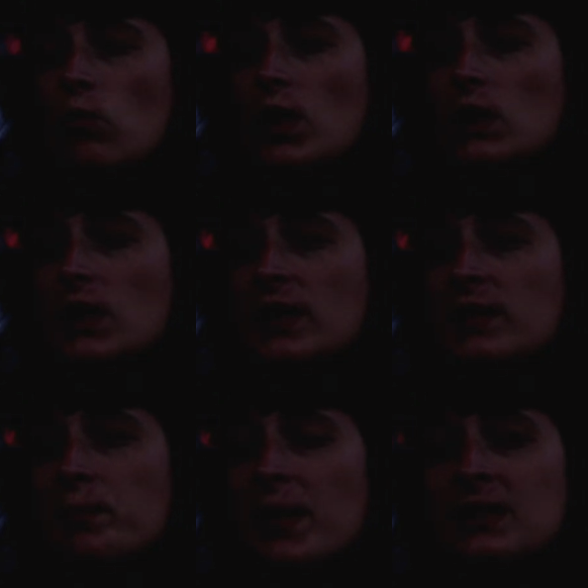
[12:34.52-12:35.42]
Well, it
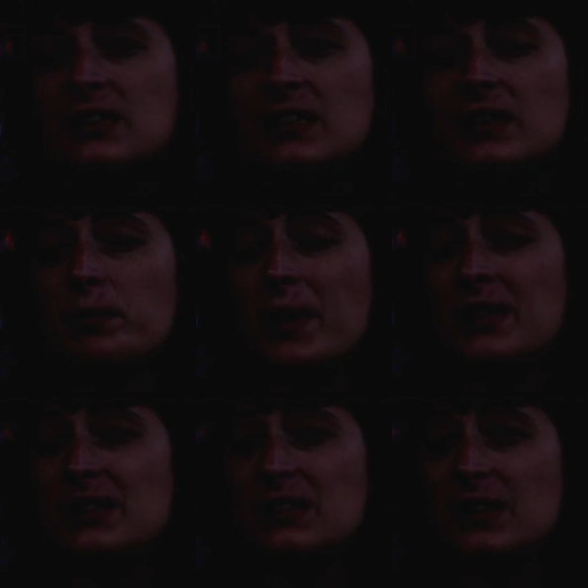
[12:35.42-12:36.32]
depends
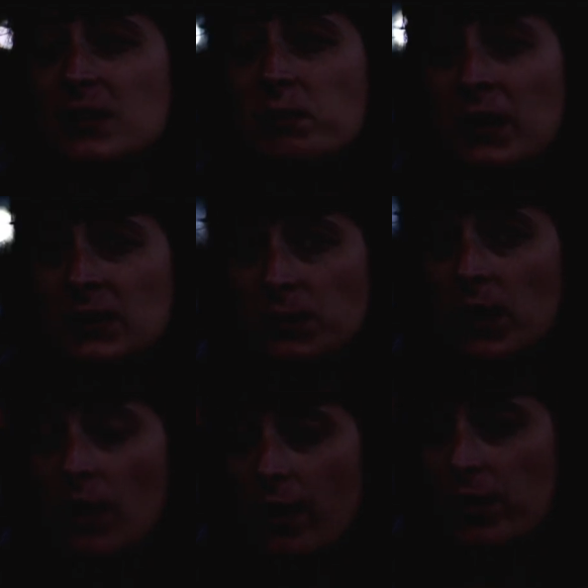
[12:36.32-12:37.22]
where are